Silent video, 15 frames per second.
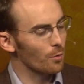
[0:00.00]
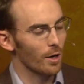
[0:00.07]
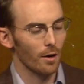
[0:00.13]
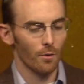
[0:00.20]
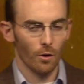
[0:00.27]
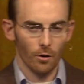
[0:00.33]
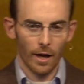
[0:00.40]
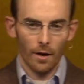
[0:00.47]
Well,
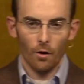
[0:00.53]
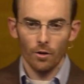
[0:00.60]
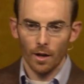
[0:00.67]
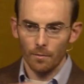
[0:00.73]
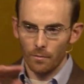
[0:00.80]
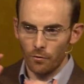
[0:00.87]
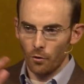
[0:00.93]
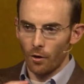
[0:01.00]
okay, hold
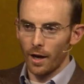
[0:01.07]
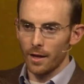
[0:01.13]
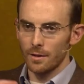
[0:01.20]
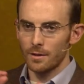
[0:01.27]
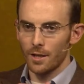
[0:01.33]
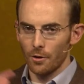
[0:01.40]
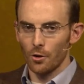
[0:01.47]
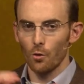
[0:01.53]
on. Before I
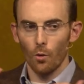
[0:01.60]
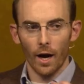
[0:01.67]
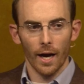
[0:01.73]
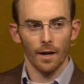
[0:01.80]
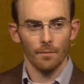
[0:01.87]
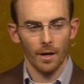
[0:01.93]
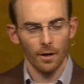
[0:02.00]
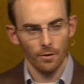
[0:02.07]
tell you why
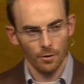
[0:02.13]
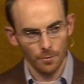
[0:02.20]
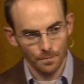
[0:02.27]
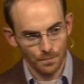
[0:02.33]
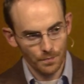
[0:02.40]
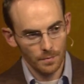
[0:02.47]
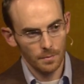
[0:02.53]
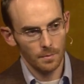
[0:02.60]
I admire Lune,
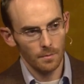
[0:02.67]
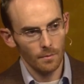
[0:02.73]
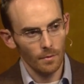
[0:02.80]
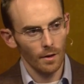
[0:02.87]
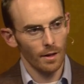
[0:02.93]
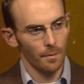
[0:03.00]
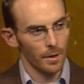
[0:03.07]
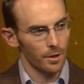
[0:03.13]

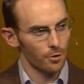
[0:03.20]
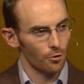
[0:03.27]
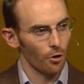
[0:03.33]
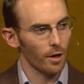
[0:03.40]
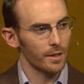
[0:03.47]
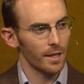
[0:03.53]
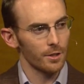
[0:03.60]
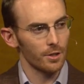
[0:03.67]
let me just
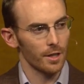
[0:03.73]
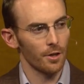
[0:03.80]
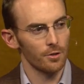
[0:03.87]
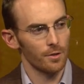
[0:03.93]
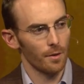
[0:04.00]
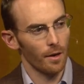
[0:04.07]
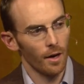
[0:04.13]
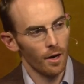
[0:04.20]
draw attention.
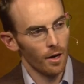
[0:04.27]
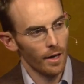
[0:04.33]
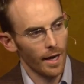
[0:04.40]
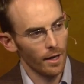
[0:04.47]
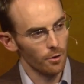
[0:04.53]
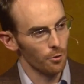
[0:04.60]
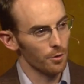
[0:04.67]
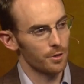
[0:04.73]
Here's
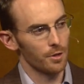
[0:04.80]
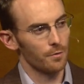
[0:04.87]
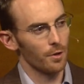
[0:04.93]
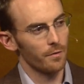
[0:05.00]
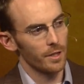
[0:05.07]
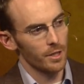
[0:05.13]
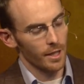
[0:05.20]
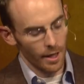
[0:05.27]
Lewis's view
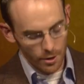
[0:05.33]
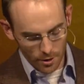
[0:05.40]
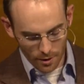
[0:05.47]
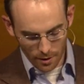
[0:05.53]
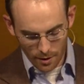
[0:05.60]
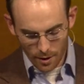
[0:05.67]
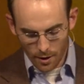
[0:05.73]
of education.